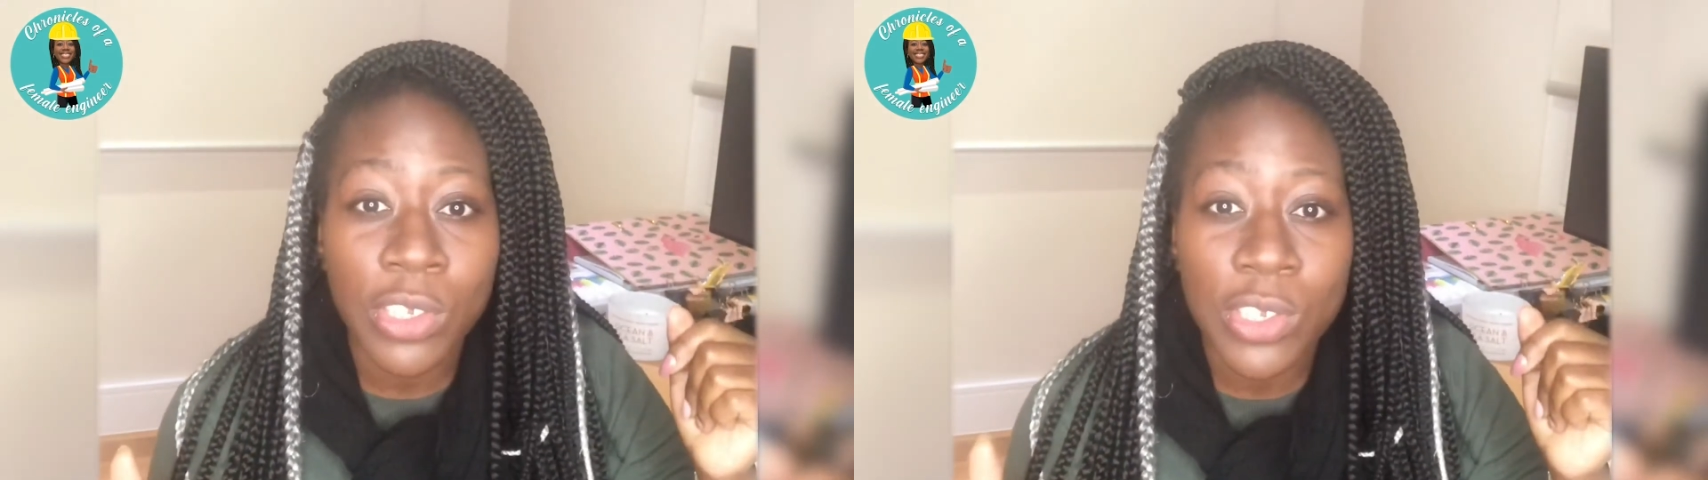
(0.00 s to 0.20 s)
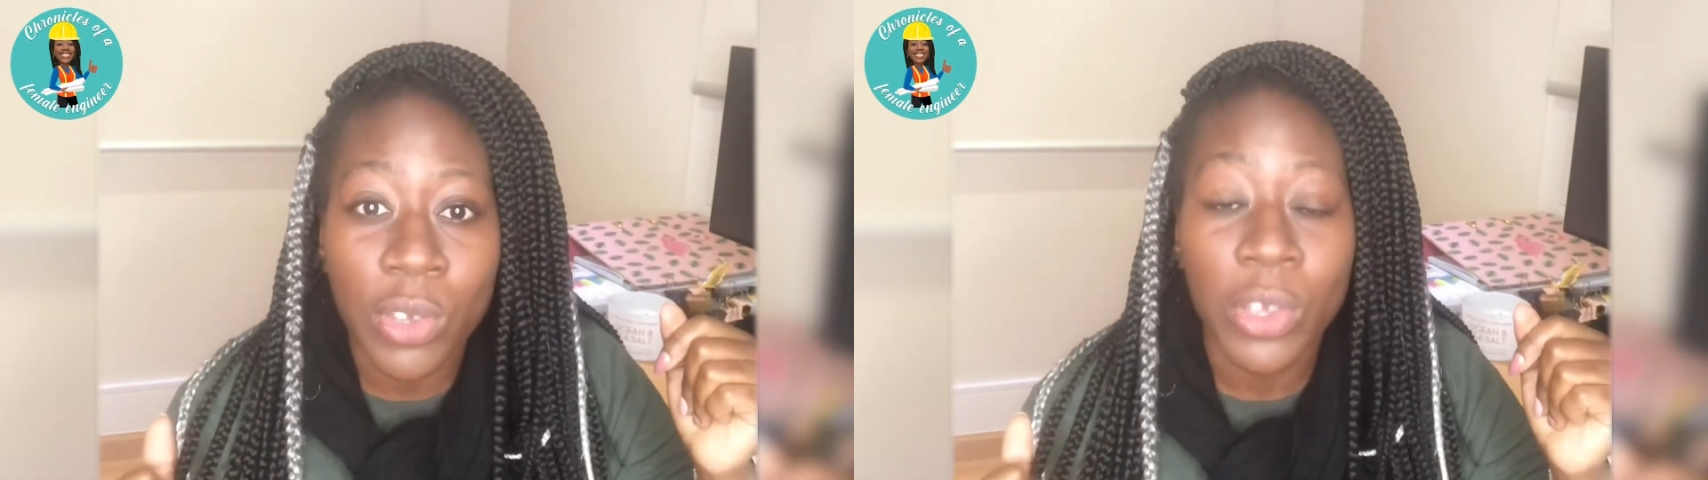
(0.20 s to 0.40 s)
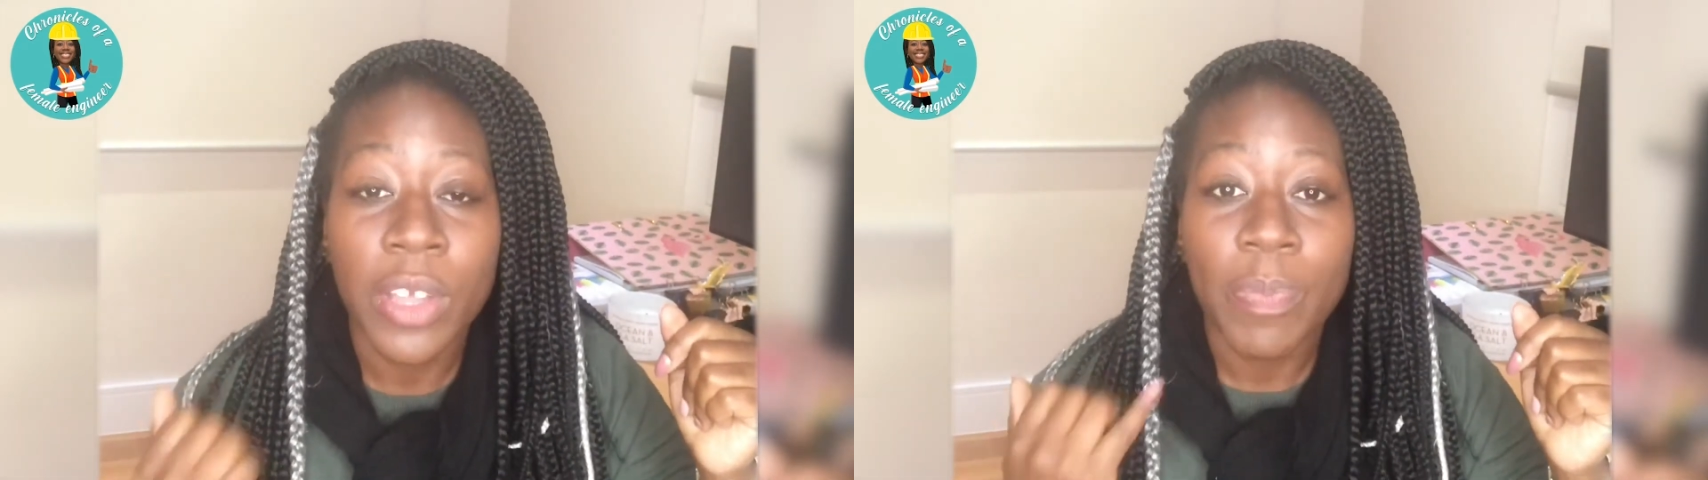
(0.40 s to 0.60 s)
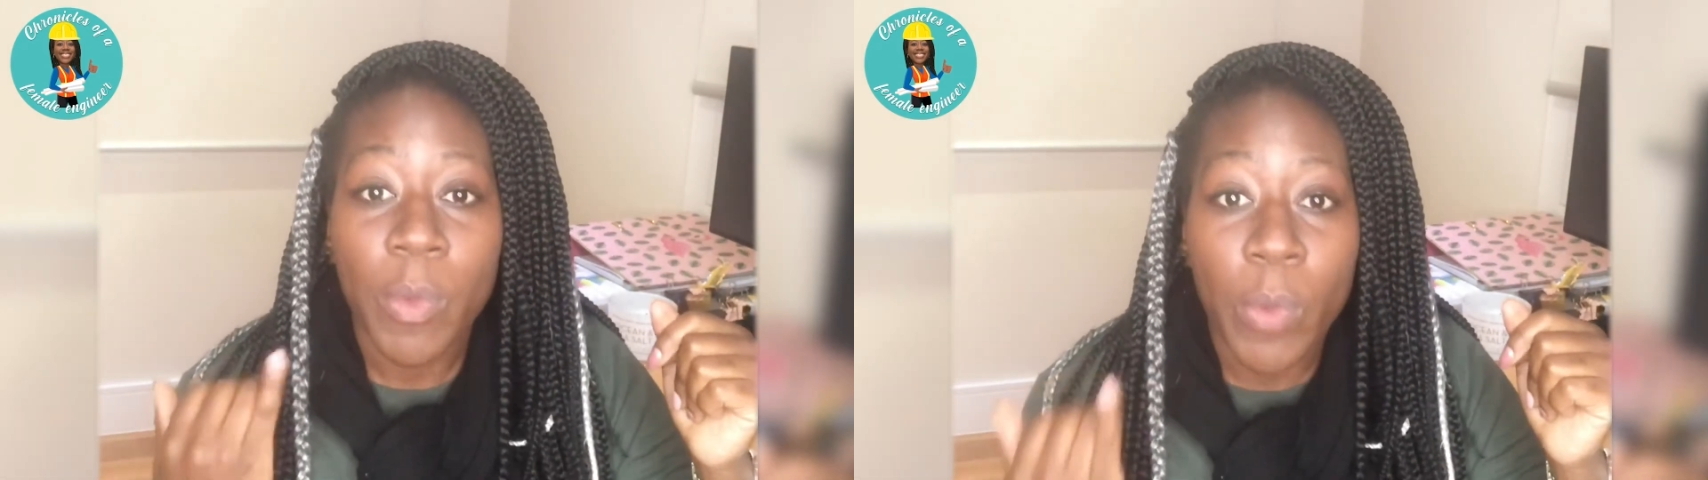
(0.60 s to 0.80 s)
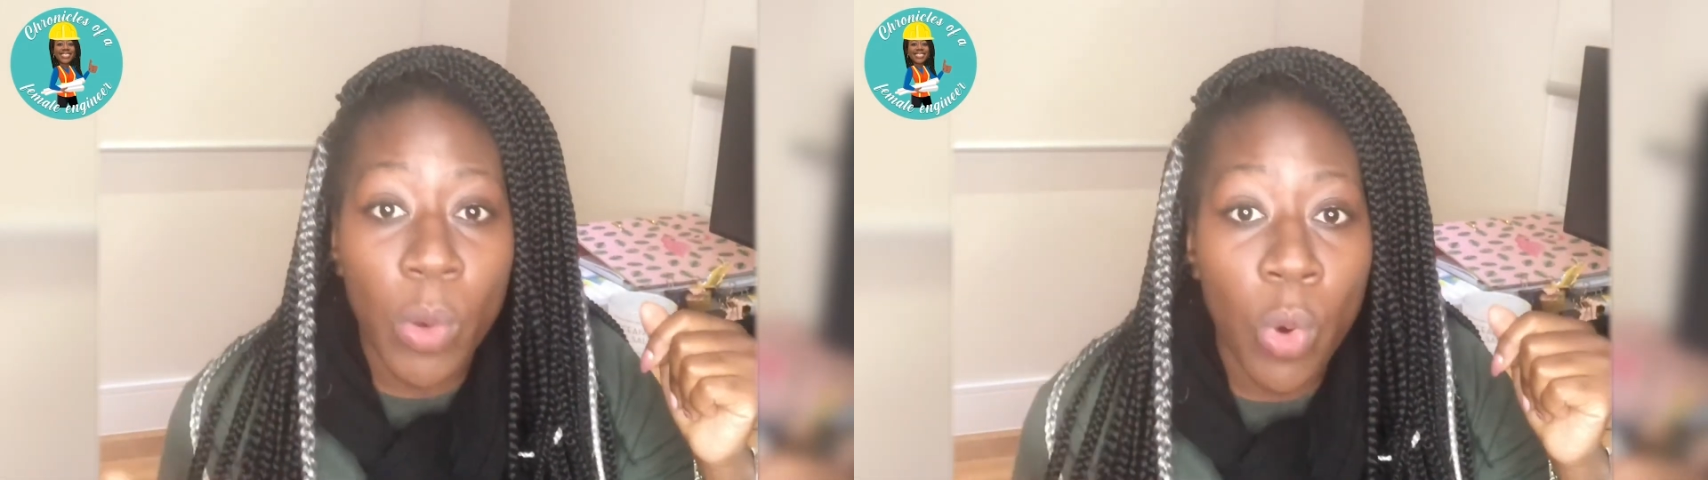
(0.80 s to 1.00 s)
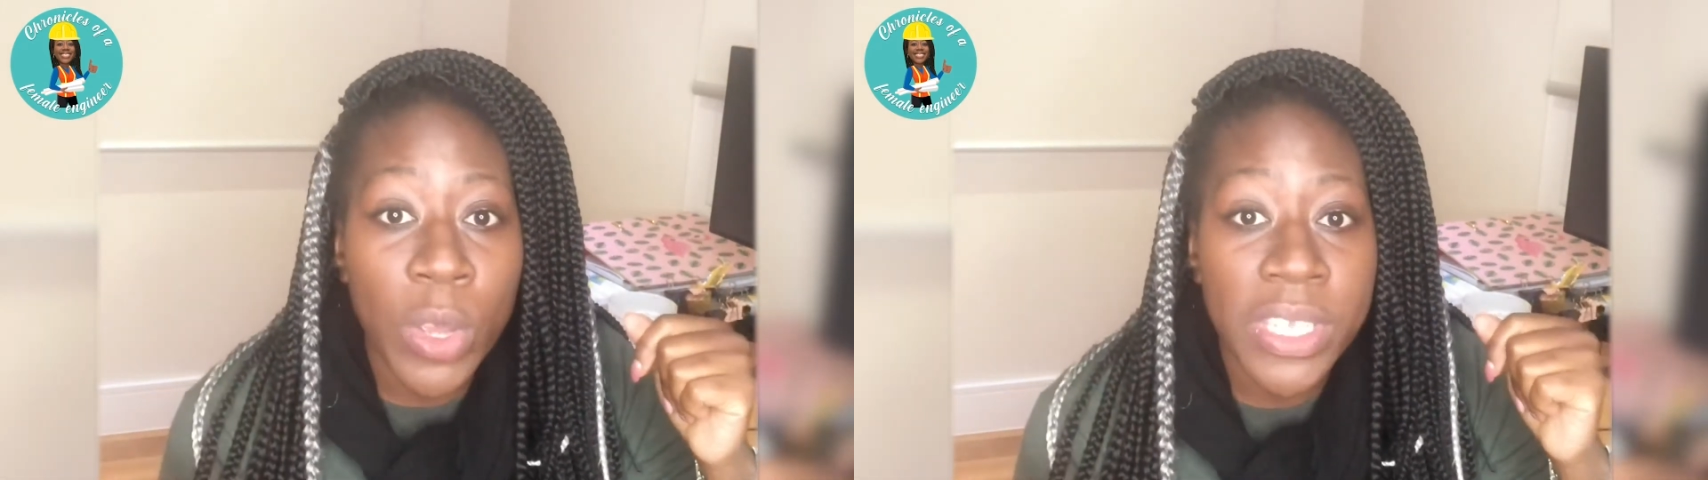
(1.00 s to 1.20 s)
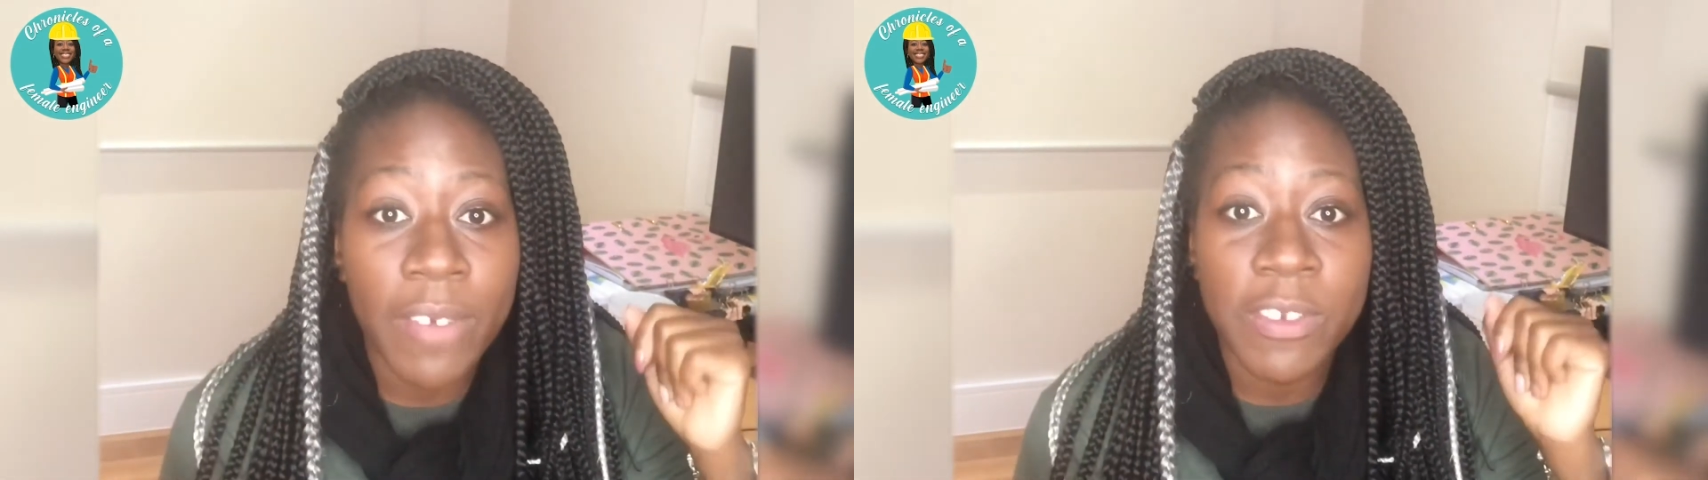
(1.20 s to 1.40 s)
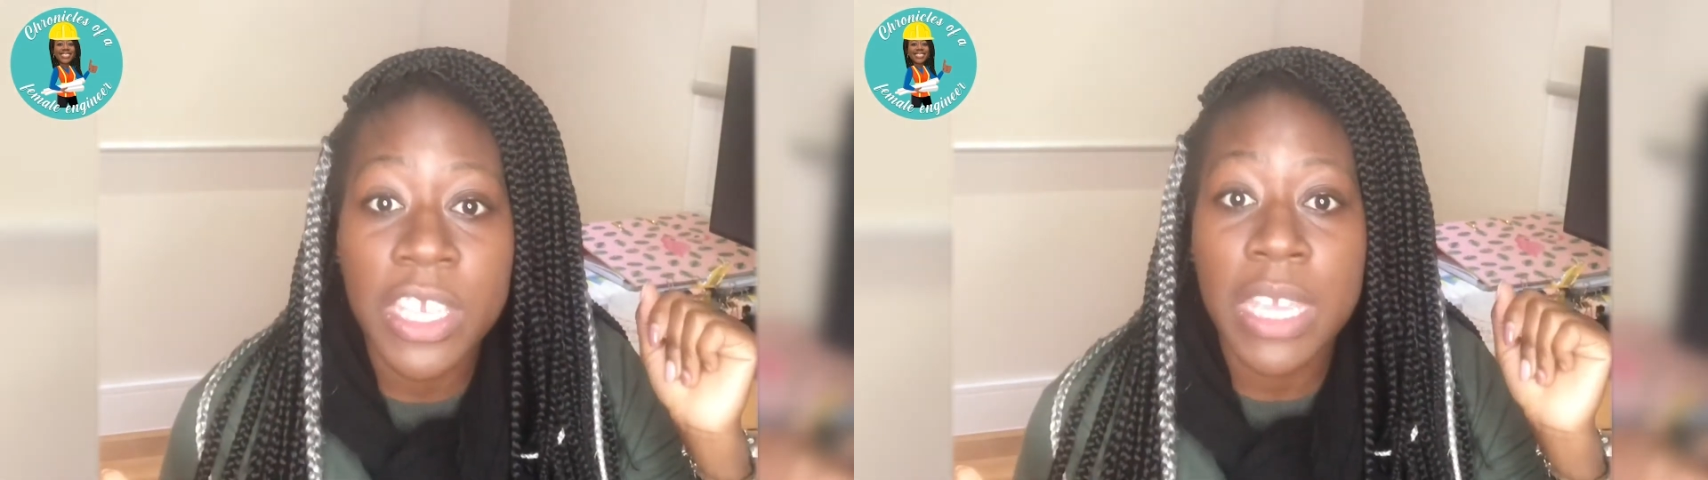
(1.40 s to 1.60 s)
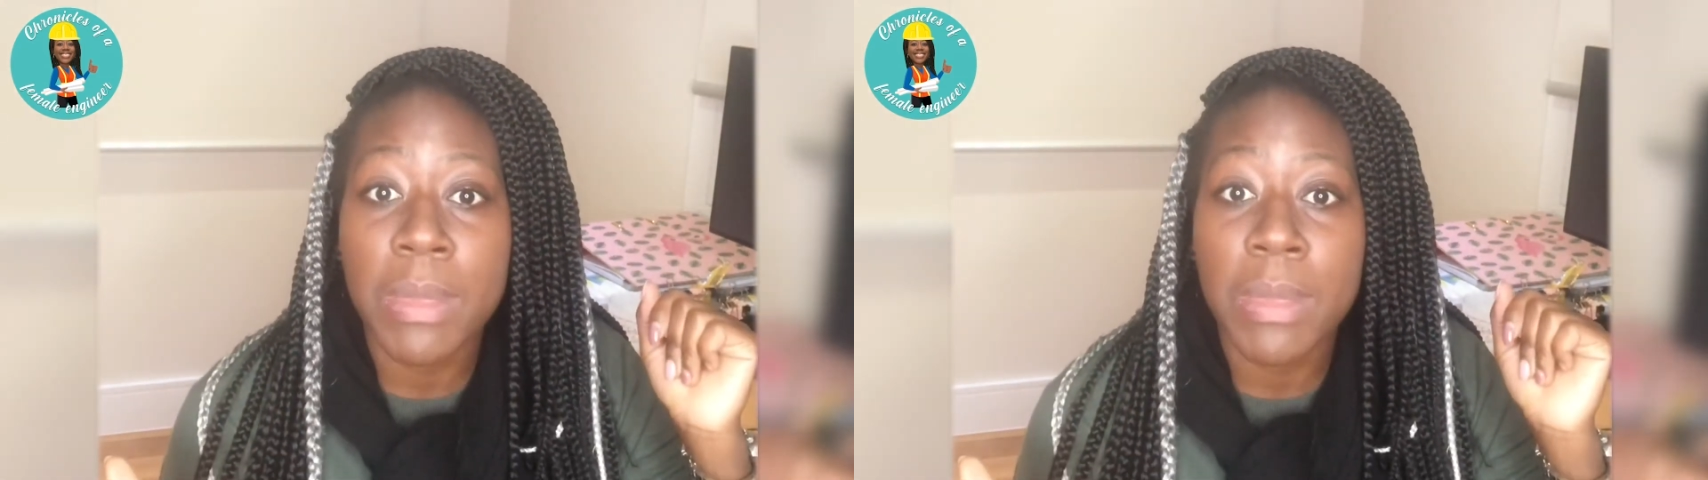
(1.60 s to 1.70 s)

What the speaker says: So we always have to keep